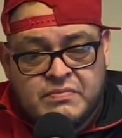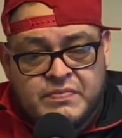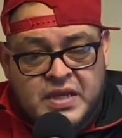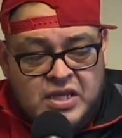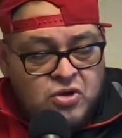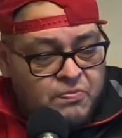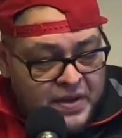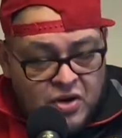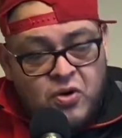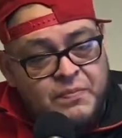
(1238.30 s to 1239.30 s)
You
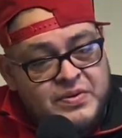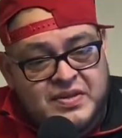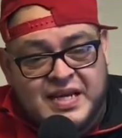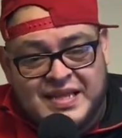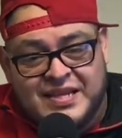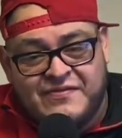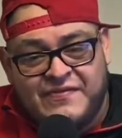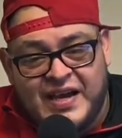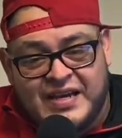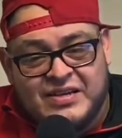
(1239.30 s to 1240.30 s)
better hope you get this
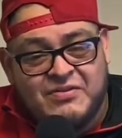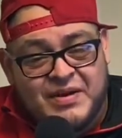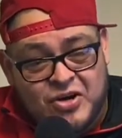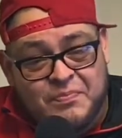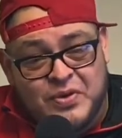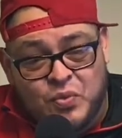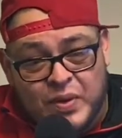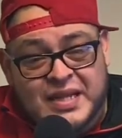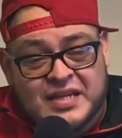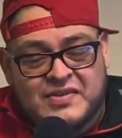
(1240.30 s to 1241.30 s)
fight. You better hope you
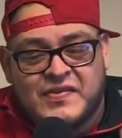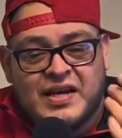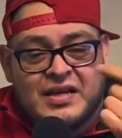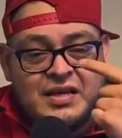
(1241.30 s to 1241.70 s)
win this fight.